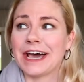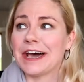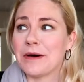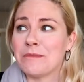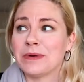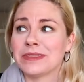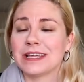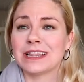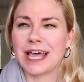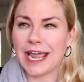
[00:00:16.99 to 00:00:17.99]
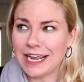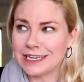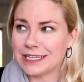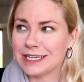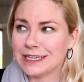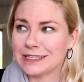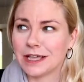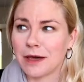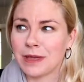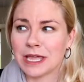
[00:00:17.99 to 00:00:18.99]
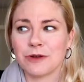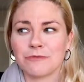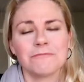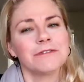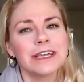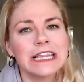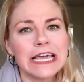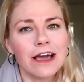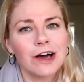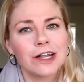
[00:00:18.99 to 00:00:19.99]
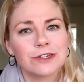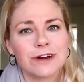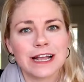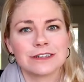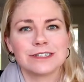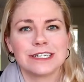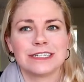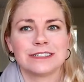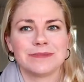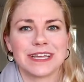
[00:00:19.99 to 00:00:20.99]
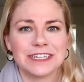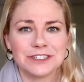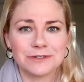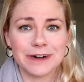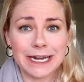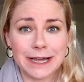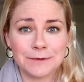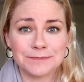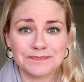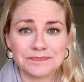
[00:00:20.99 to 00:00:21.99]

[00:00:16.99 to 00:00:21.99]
but the light is coming in a really odd direction into my kitchen right now.